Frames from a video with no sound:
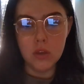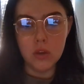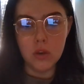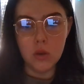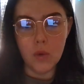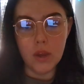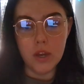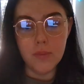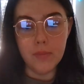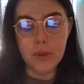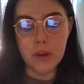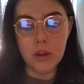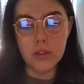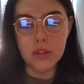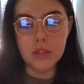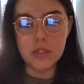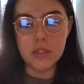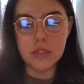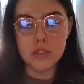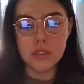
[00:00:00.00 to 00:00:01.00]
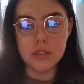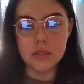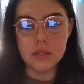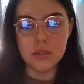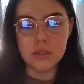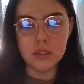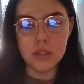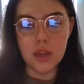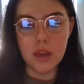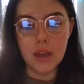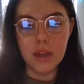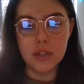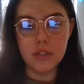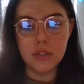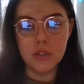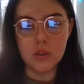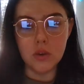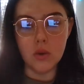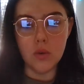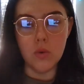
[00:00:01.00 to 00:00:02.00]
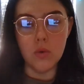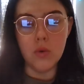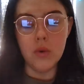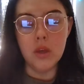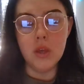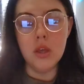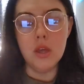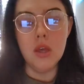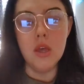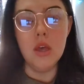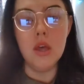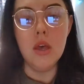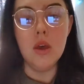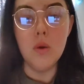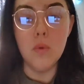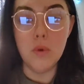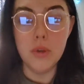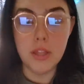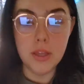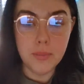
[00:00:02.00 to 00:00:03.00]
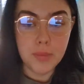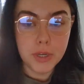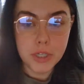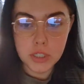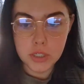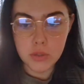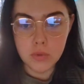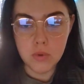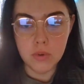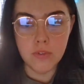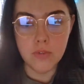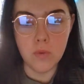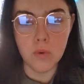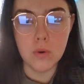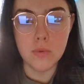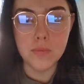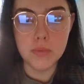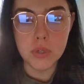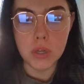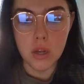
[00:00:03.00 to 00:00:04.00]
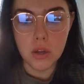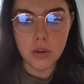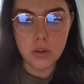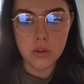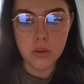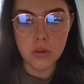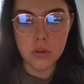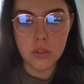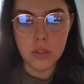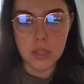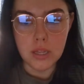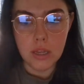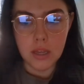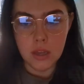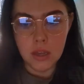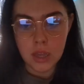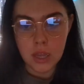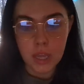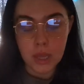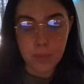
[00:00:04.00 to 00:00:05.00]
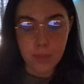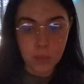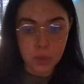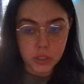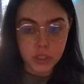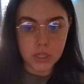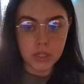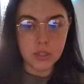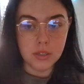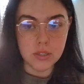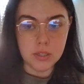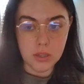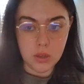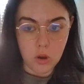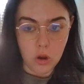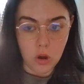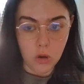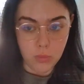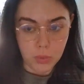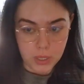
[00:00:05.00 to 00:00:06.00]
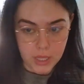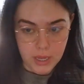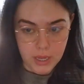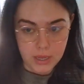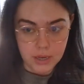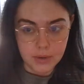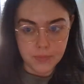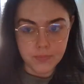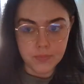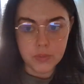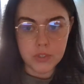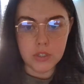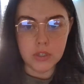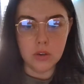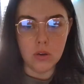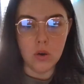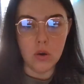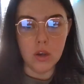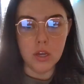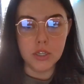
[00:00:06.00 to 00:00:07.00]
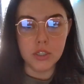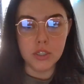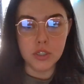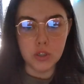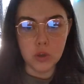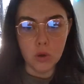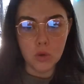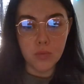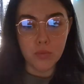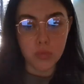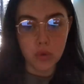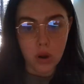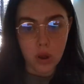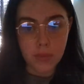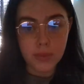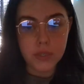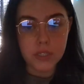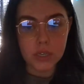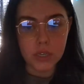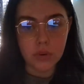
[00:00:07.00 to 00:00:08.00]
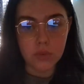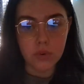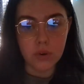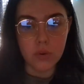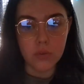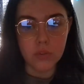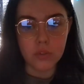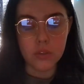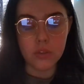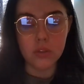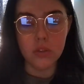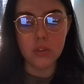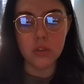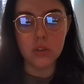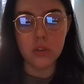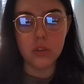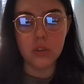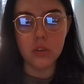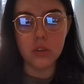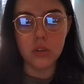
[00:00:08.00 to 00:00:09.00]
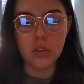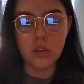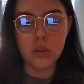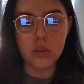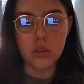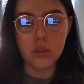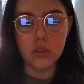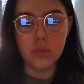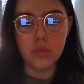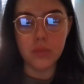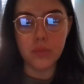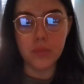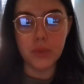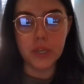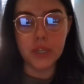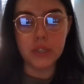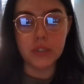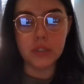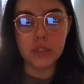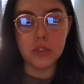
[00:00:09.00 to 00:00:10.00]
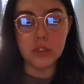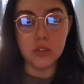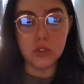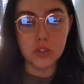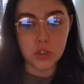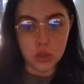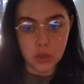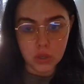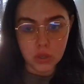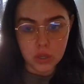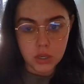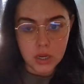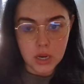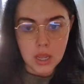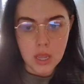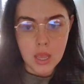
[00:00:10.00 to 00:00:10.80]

quite a bit on this slide. So with ambitious reforms under the emerging Senegal plan, Senegal has shown promising growth, but its concern